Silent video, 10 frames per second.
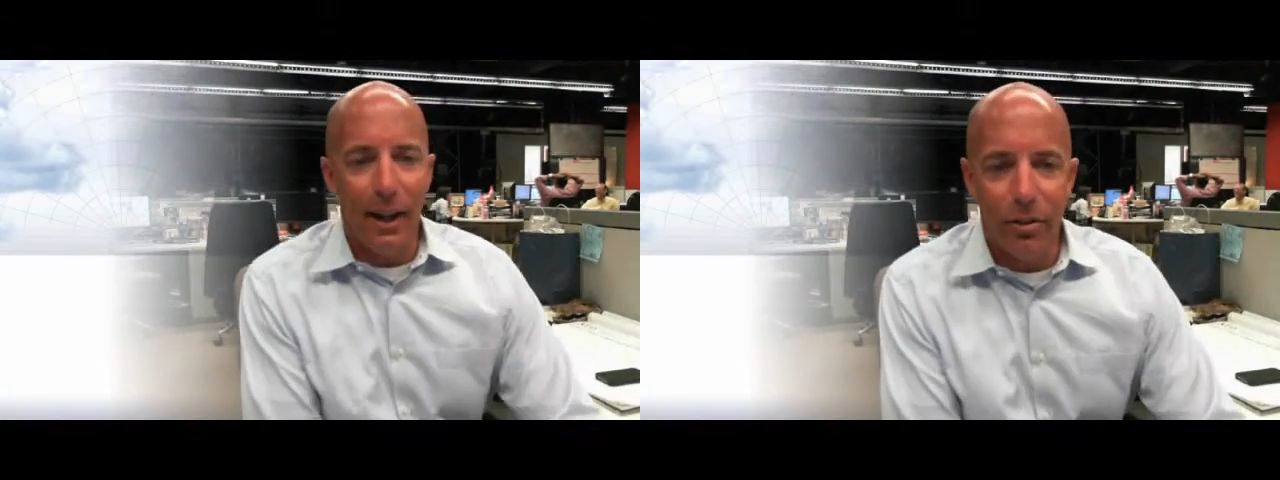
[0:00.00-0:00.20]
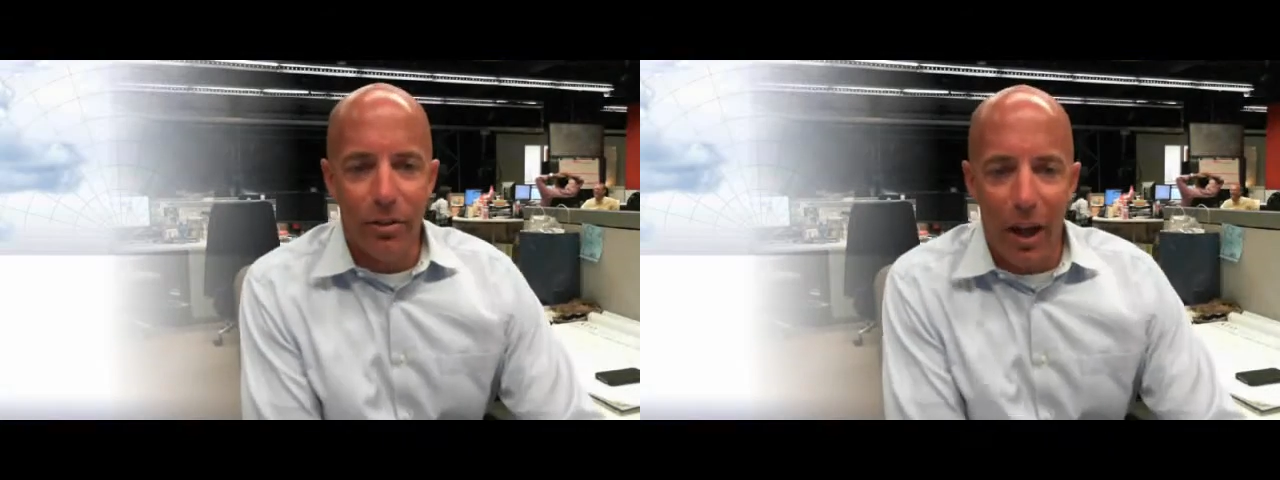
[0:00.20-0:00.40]

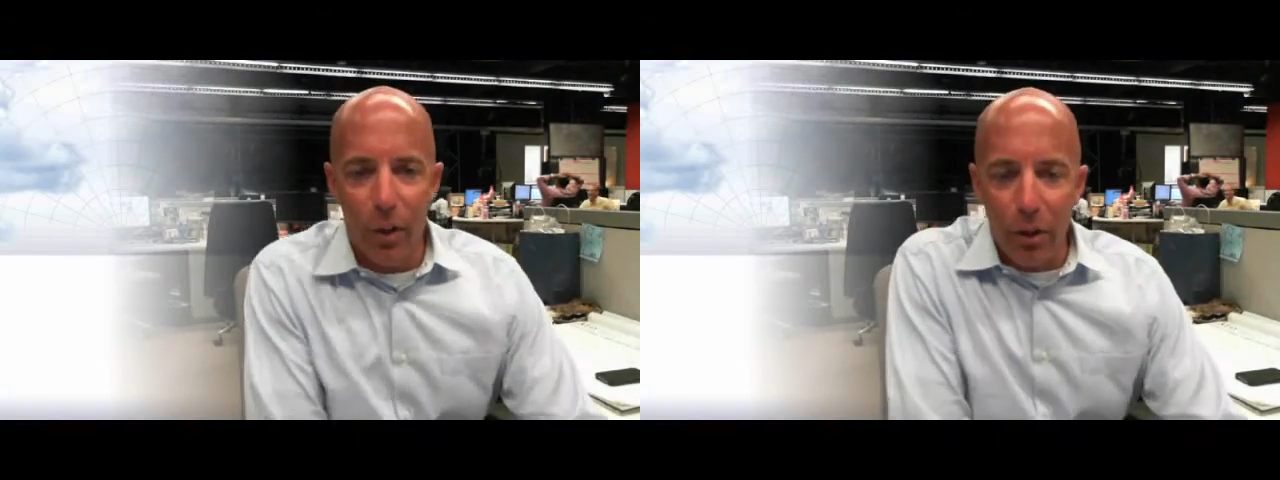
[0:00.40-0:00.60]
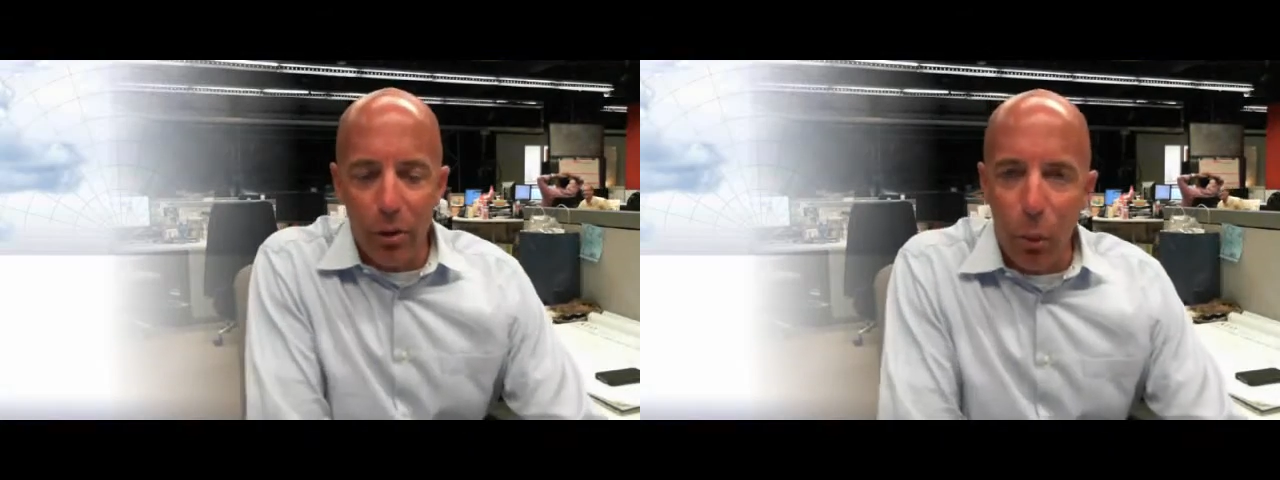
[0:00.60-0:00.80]
again,
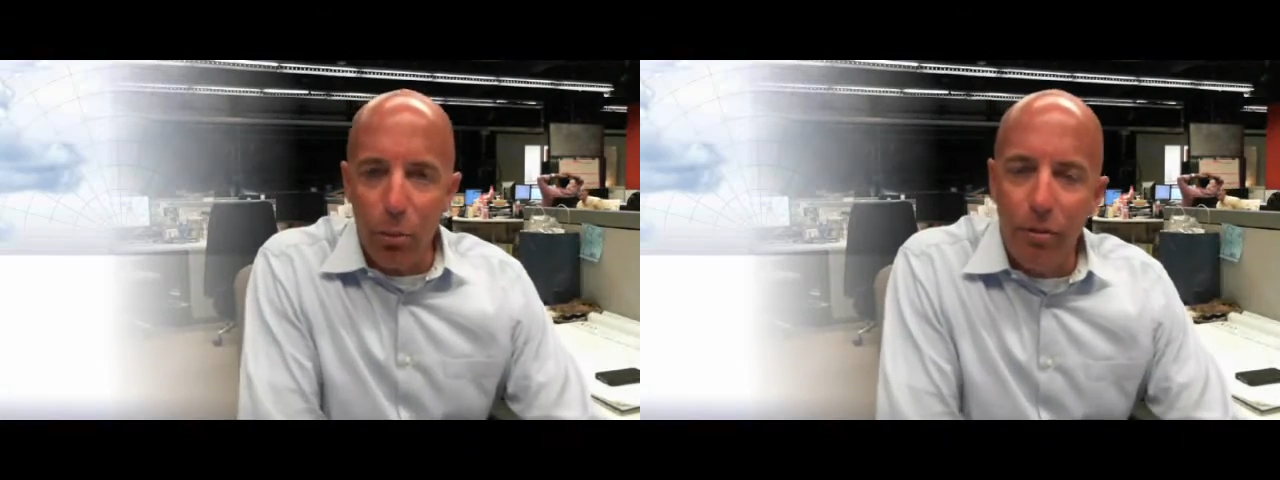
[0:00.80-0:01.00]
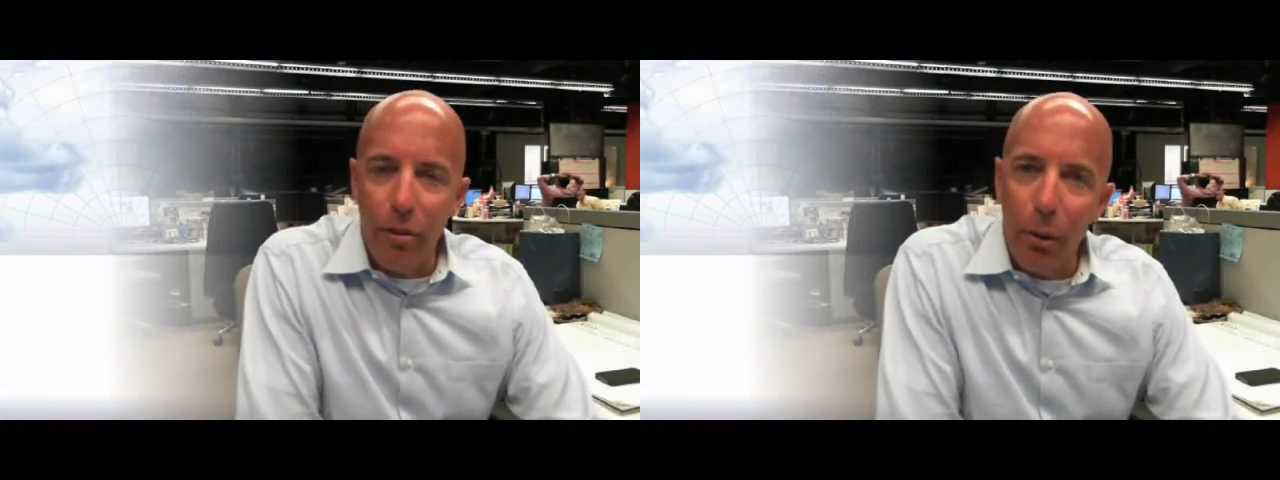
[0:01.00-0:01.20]
scattered
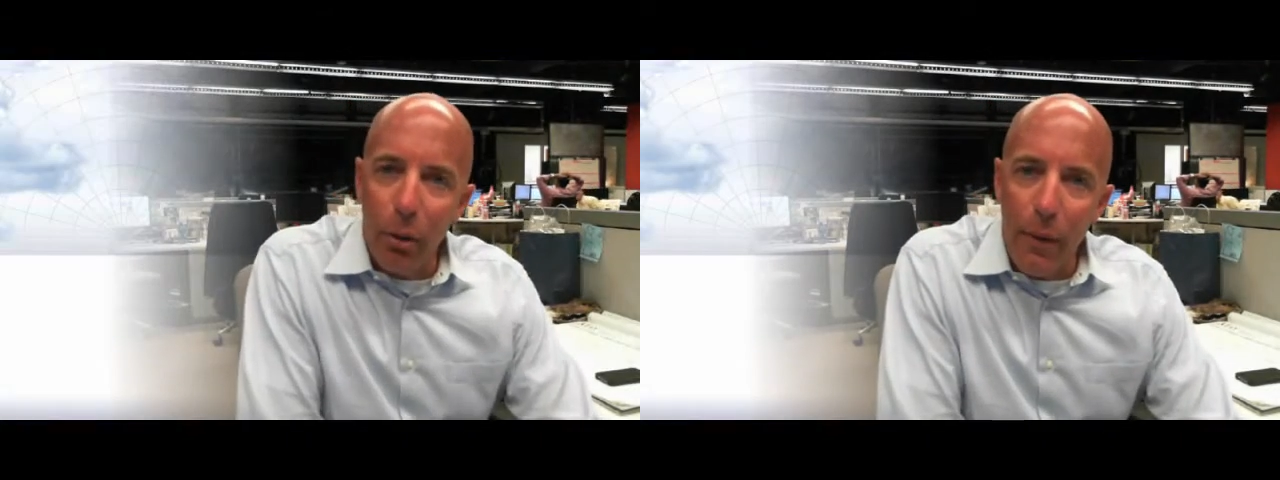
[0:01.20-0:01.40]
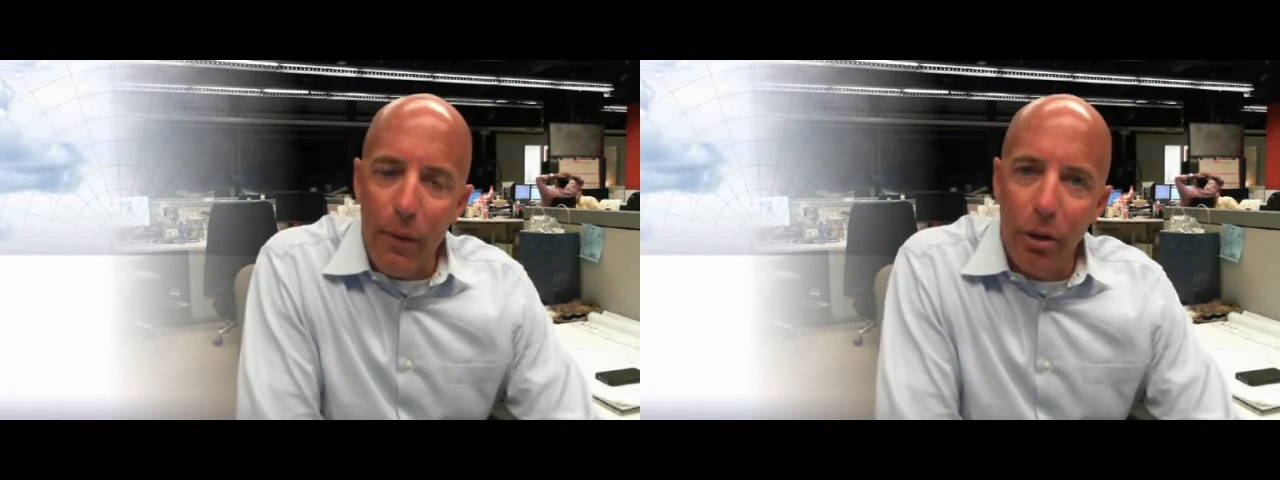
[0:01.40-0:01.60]
thunderstorms
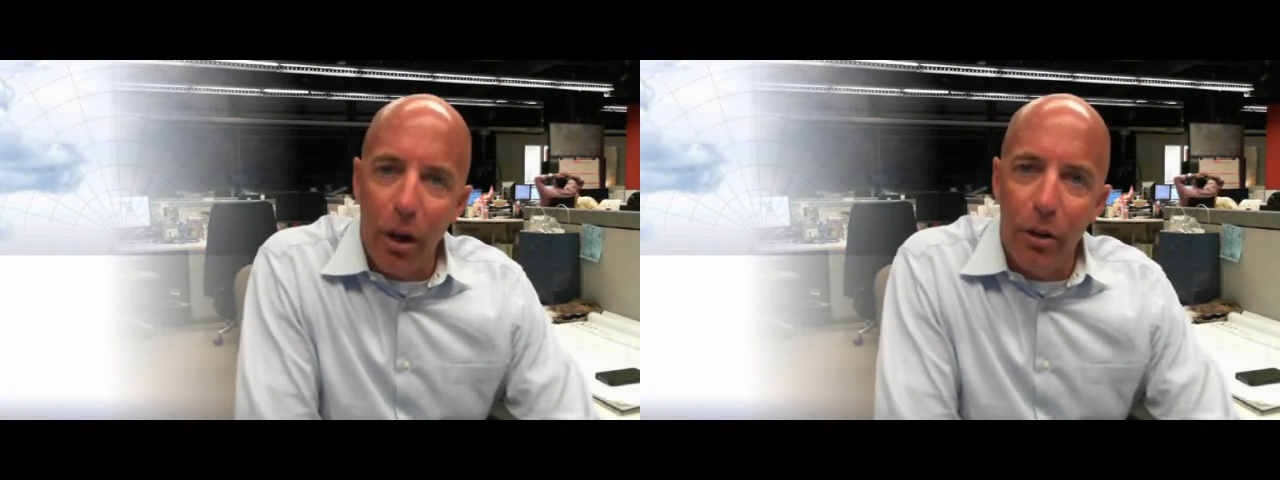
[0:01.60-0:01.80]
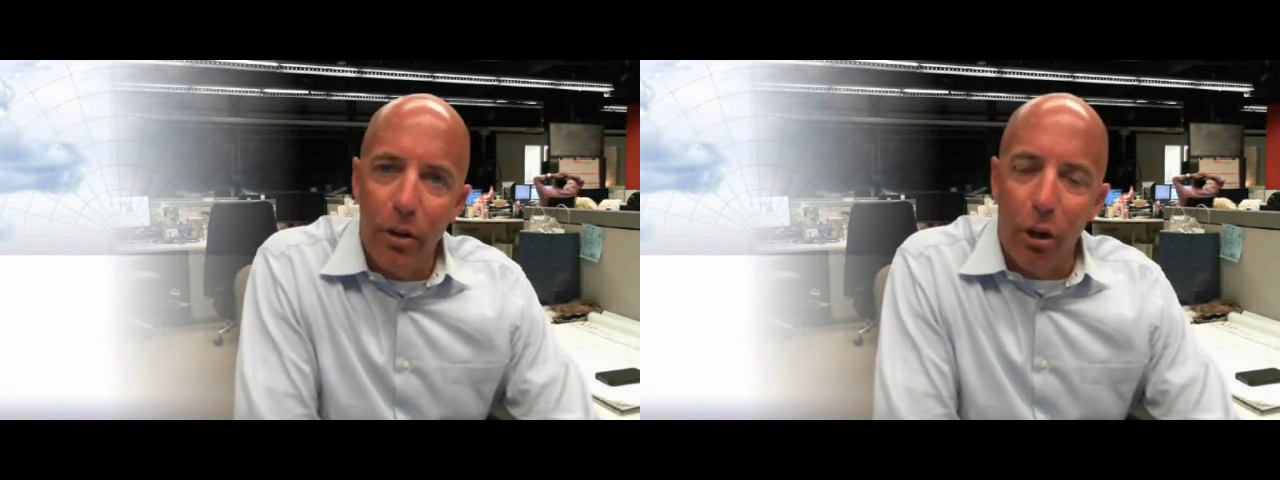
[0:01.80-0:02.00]
developing around the state